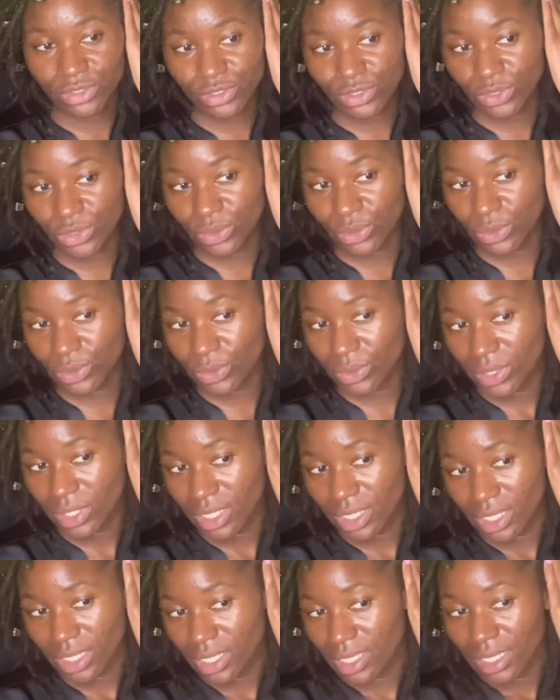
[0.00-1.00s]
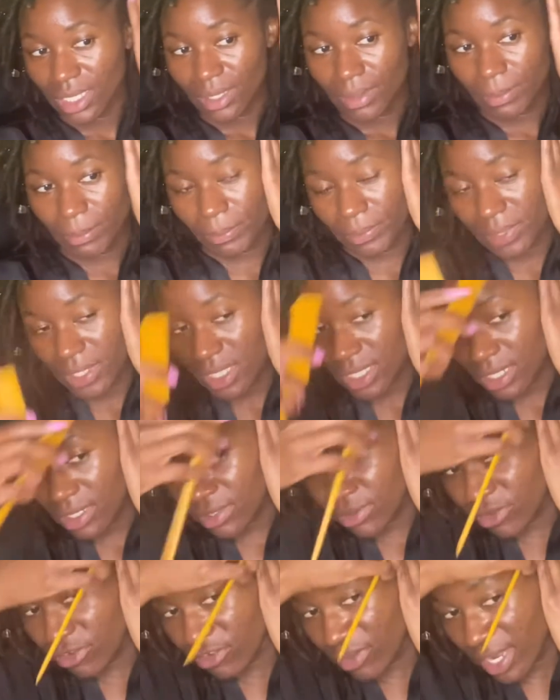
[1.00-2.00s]
to be in a
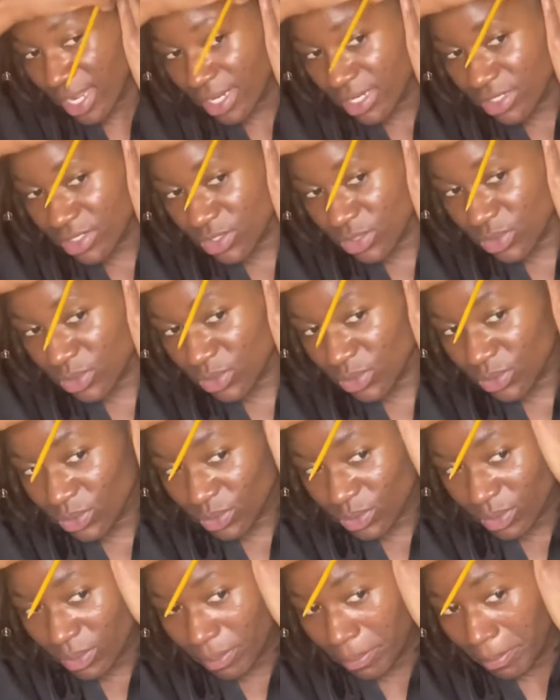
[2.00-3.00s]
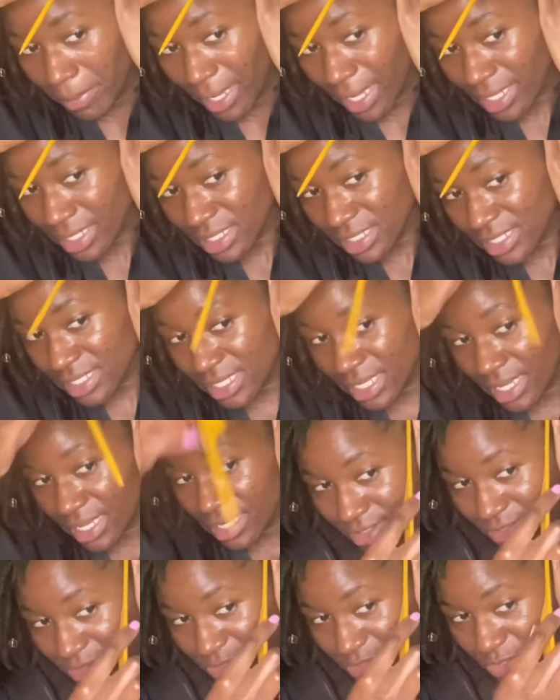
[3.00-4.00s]
gratitude mindset.
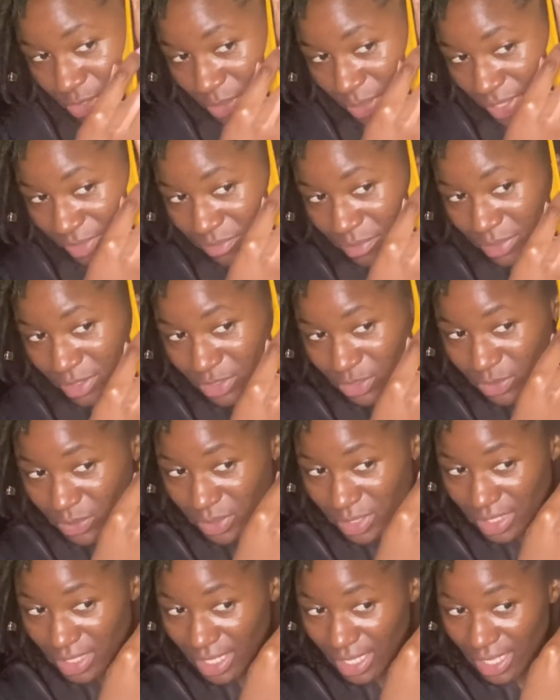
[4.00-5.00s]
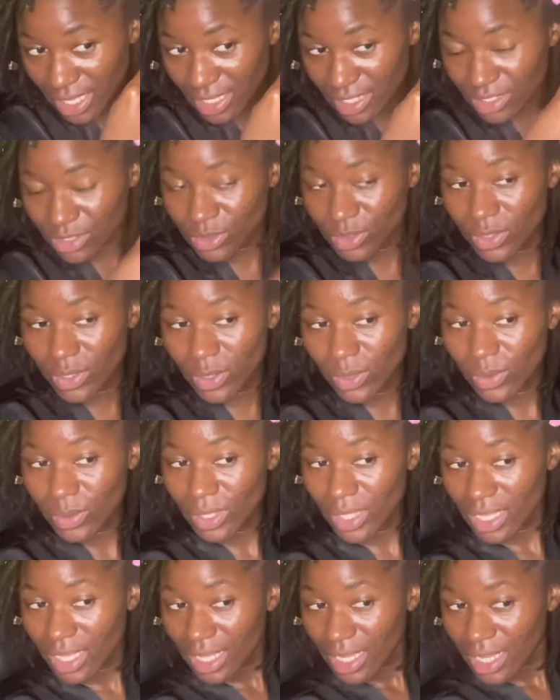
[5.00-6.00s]
So I've been doing that, you know.
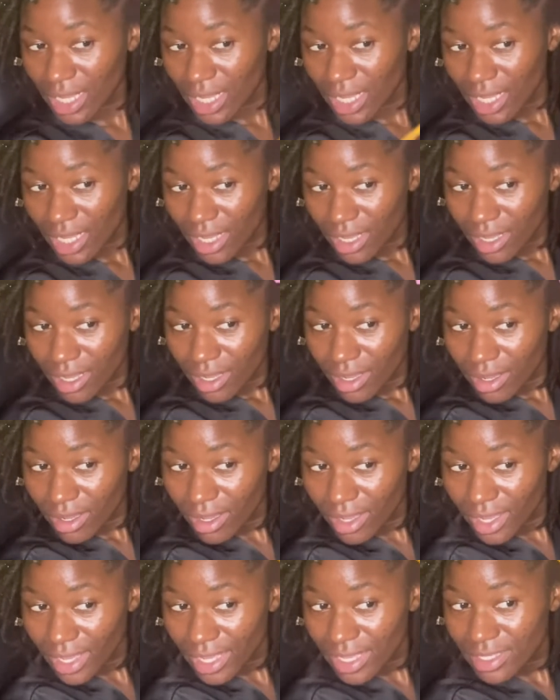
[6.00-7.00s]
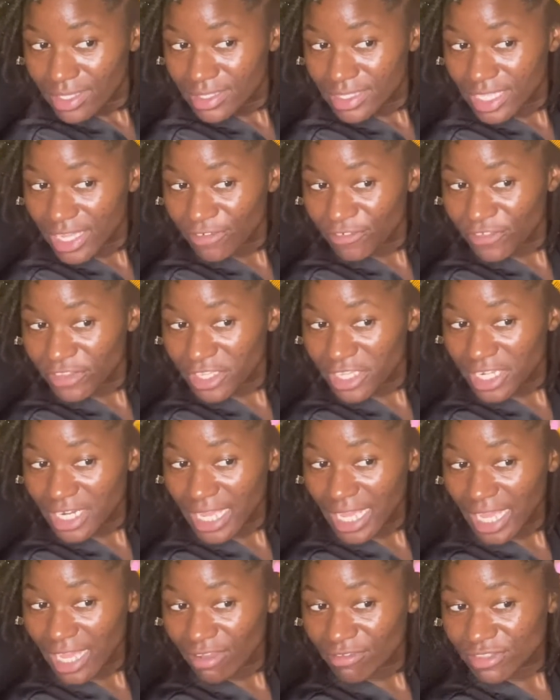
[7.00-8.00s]
Definitely gonna
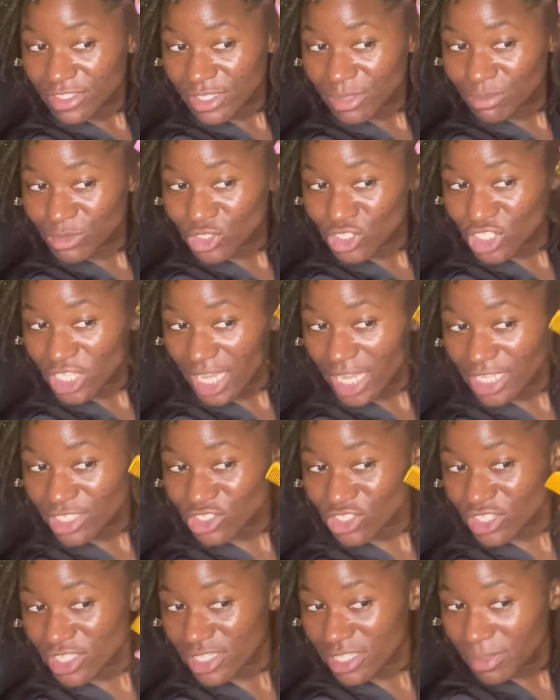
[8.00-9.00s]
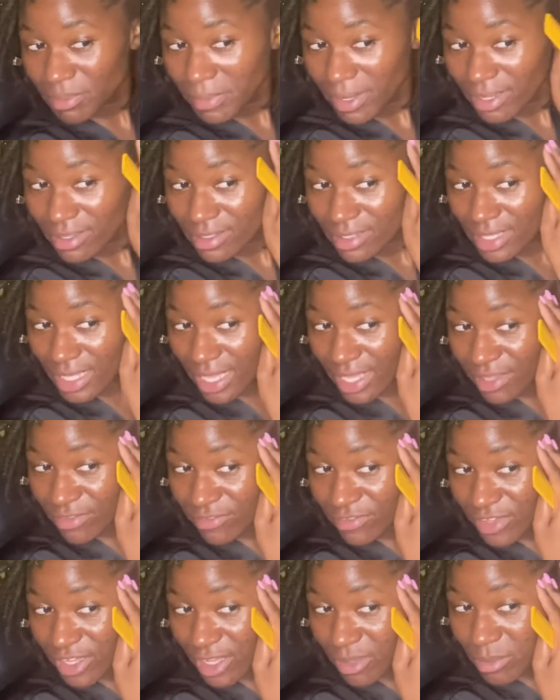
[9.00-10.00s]
have some changes in my
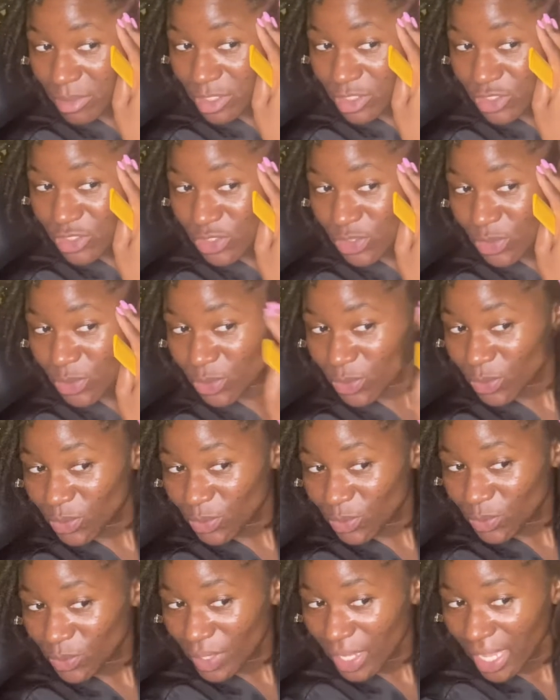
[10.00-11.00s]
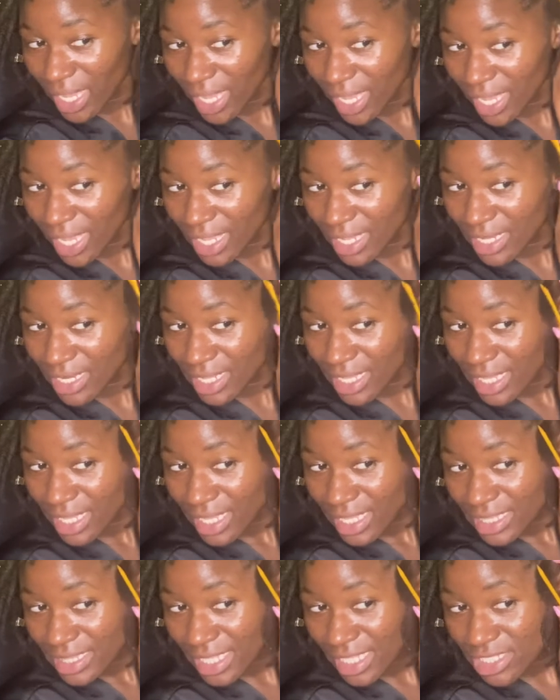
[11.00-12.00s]
life coming soon. And
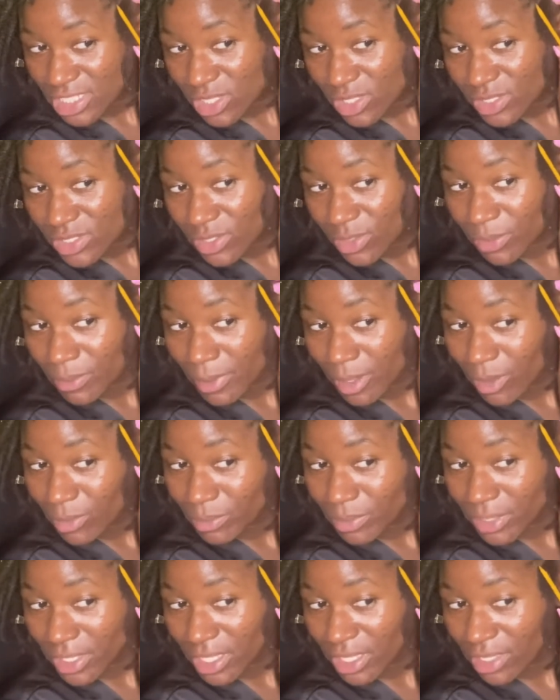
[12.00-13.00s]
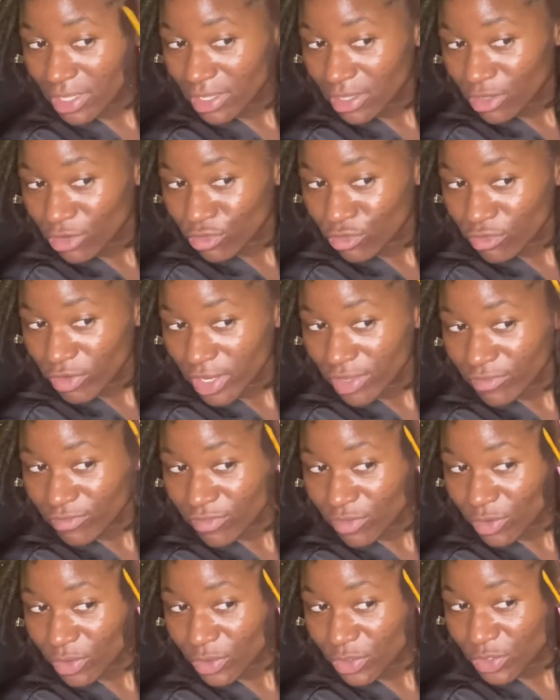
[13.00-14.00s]
that's also about being
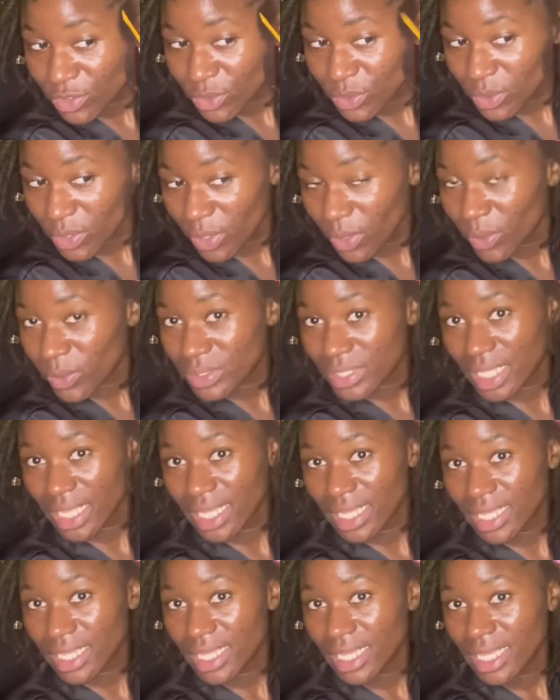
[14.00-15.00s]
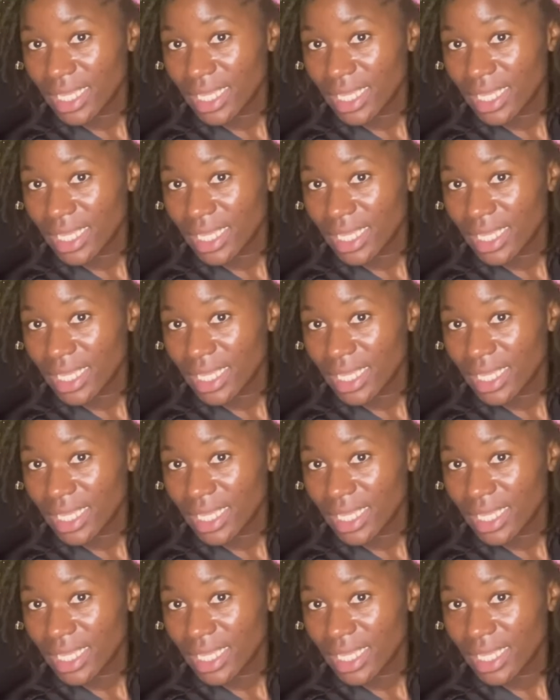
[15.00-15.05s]
grateful, you know, like